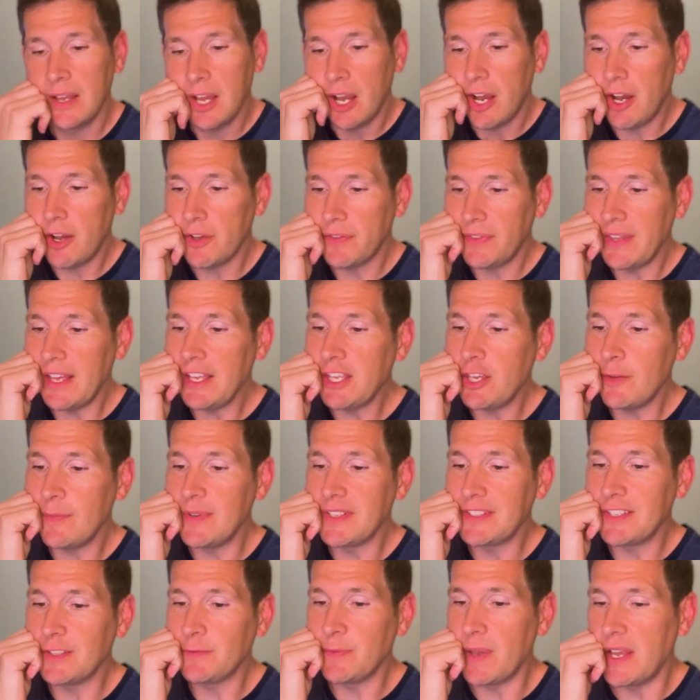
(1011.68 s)
Oh, thank you,
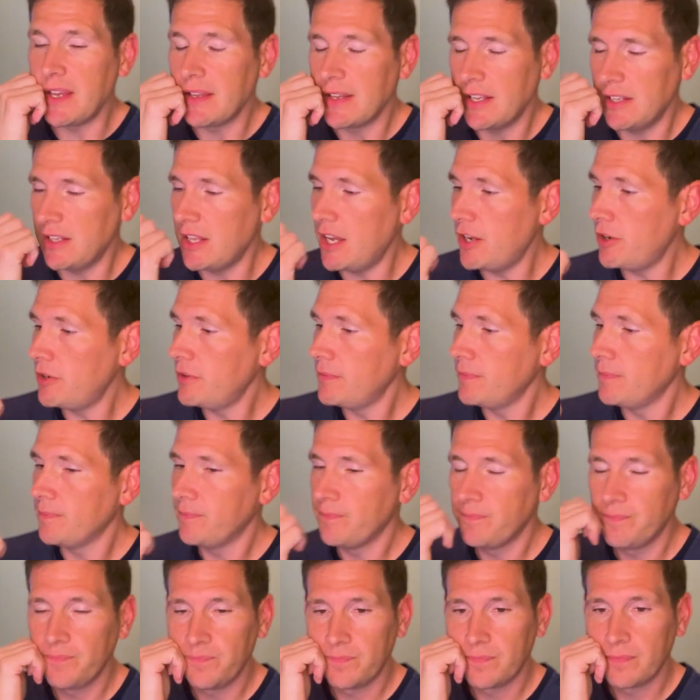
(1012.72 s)
Missus Ma Hello?
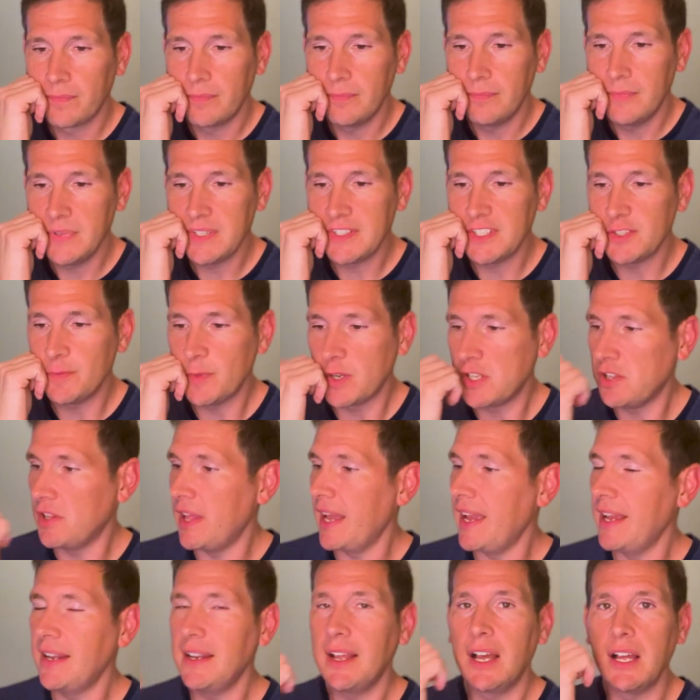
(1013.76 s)
Missus
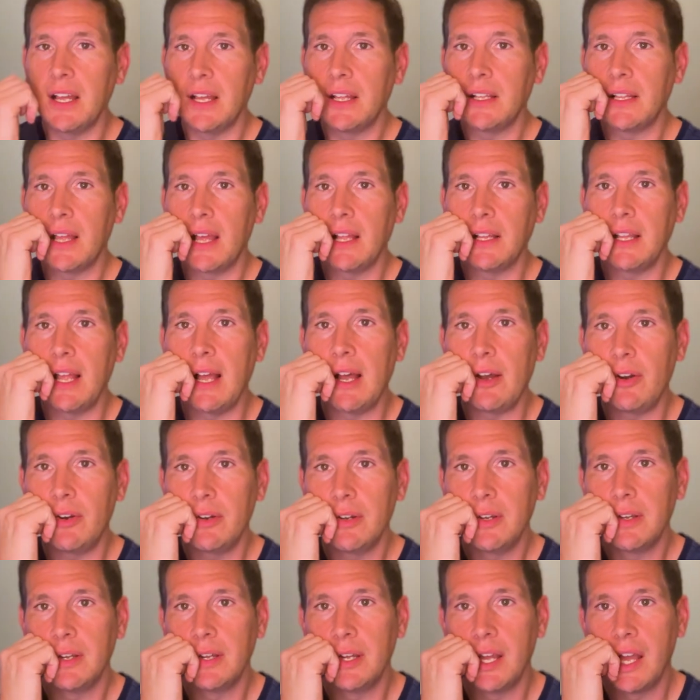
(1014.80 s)
McClane? H
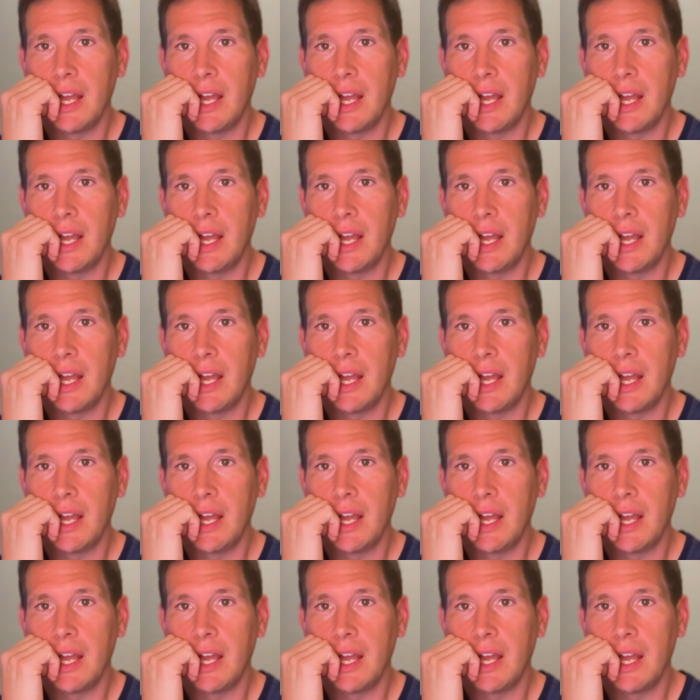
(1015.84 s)
hello?